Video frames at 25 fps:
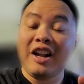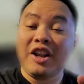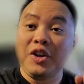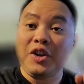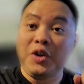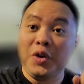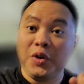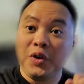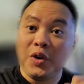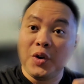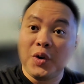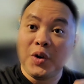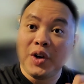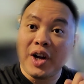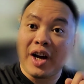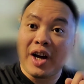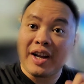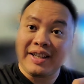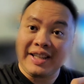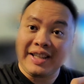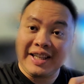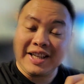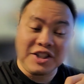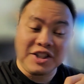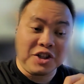You do not
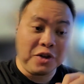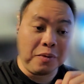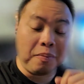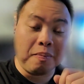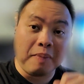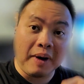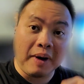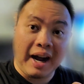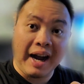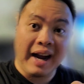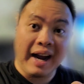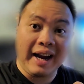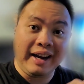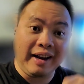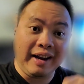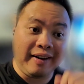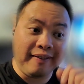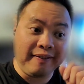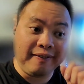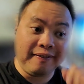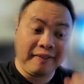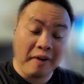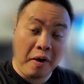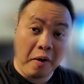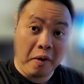need to buy a
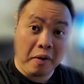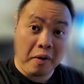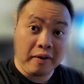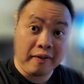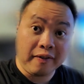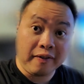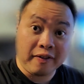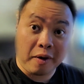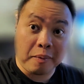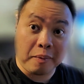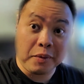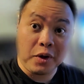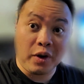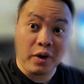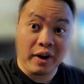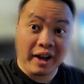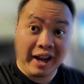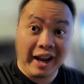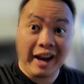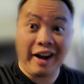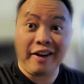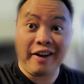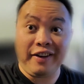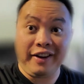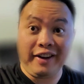phone from your
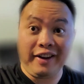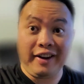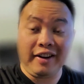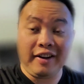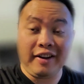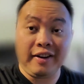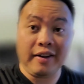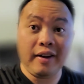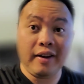carrier.